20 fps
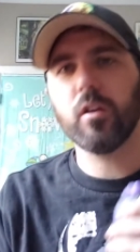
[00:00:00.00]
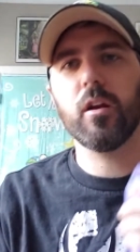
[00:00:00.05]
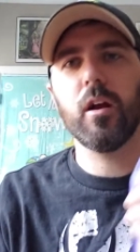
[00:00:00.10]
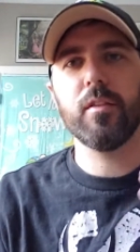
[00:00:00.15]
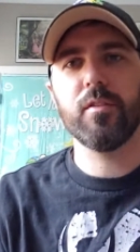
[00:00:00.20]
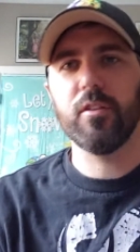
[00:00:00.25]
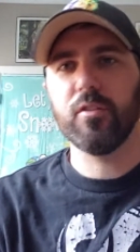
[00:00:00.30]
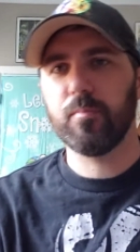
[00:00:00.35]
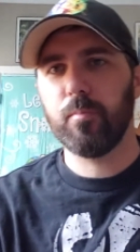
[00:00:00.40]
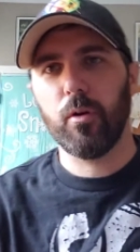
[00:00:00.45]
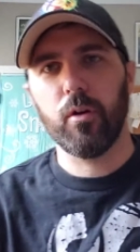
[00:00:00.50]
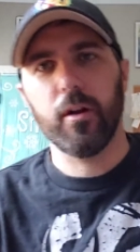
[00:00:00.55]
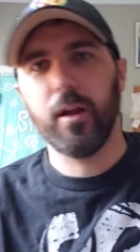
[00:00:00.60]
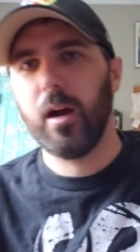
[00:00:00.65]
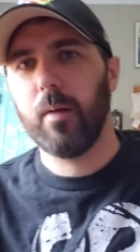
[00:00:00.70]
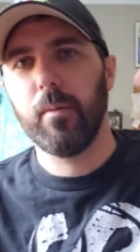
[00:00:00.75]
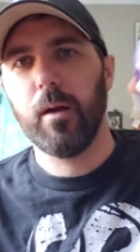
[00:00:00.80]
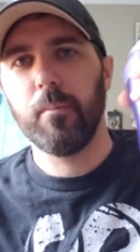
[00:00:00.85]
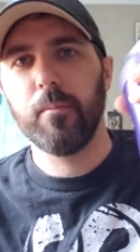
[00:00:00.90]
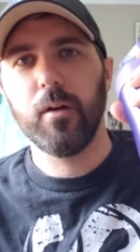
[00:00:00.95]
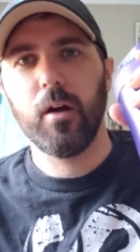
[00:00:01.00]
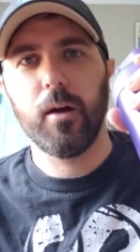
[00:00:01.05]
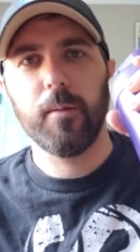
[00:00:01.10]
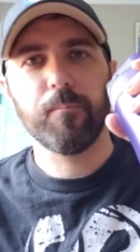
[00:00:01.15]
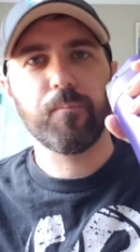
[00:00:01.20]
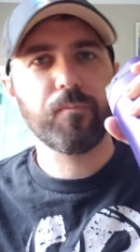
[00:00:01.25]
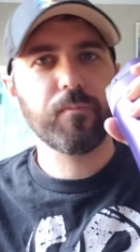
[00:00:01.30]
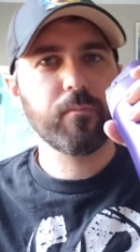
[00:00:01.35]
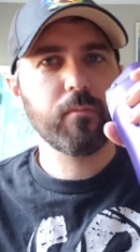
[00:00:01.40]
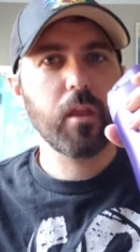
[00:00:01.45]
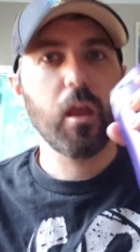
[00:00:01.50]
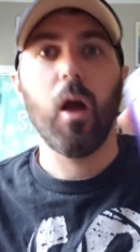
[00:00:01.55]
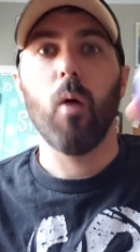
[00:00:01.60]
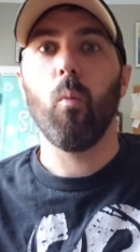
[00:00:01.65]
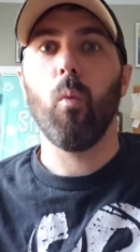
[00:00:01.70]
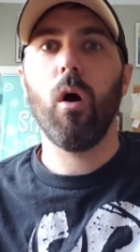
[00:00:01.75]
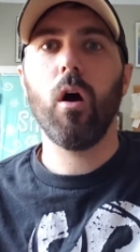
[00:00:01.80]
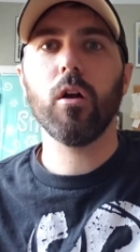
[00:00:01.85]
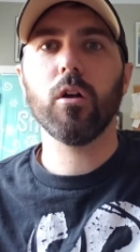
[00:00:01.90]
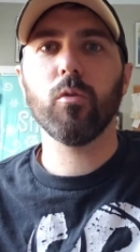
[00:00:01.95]
cut this part out, but I'm not.
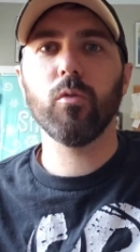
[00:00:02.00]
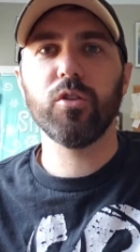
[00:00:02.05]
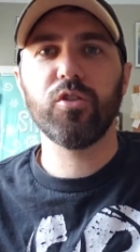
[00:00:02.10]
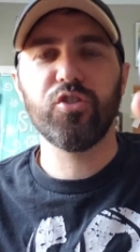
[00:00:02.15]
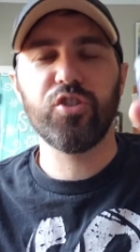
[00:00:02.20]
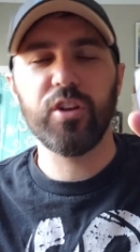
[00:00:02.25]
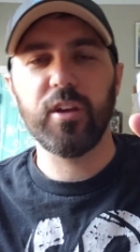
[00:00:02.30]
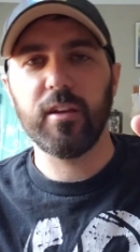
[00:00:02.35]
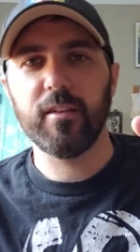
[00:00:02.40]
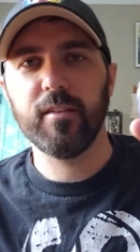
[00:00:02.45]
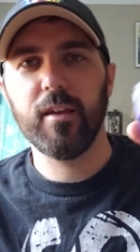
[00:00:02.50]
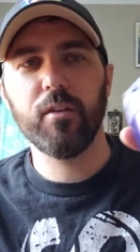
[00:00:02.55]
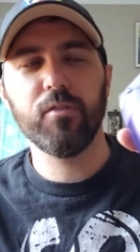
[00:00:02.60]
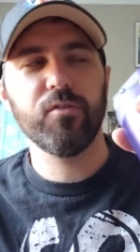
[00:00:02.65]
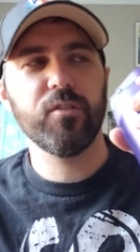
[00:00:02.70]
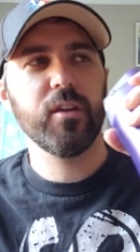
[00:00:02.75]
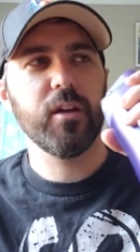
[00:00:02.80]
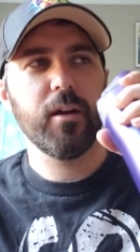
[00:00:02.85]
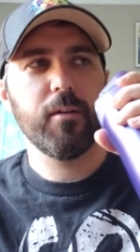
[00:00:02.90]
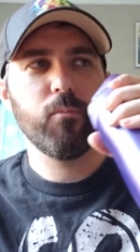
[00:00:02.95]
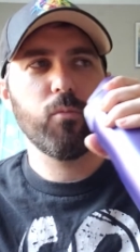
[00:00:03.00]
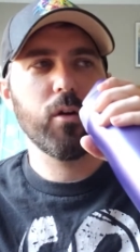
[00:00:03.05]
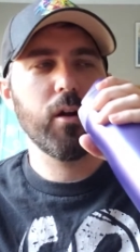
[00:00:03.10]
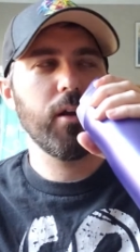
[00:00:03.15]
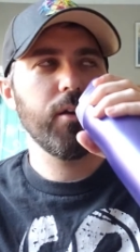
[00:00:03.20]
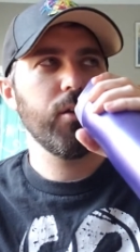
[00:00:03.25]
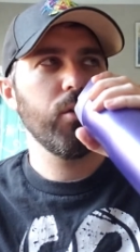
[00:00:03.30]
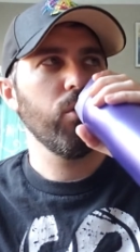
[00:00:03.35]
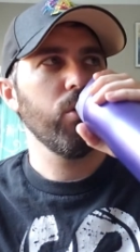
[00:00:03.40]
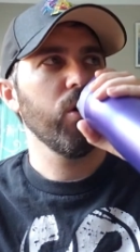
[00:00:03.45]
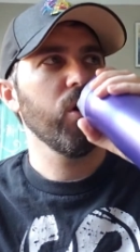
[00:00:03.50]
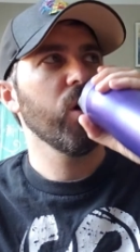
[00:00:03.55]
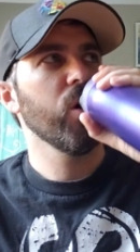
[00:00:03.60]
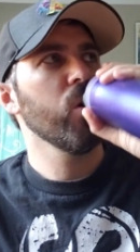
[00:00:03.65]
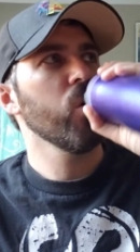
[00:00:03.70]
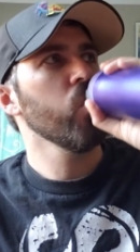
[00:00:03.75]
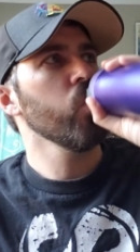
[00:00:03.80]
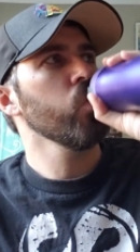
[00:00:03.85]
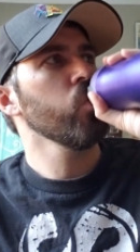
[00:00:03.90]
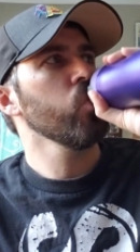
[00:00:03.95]
Water with cheese. How's that? We're not doing
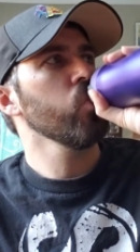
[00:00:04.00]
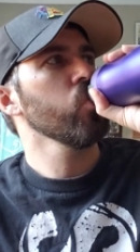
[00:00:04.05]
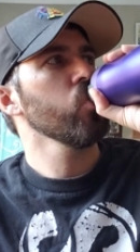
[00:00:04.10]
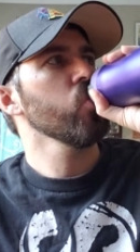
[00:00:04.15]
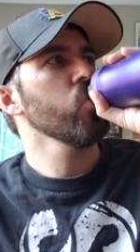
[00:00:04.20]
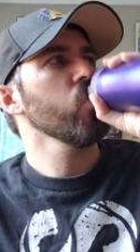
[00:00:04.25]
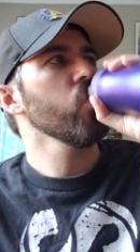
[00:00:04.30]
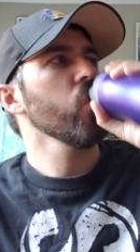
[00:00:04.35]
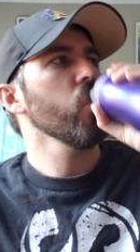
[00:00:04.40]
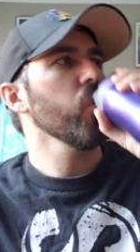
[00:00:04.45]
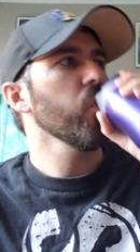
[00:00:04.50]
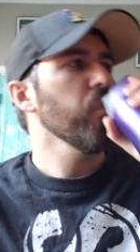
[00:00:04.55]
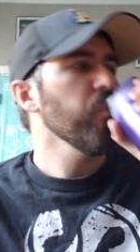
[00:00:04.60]
it.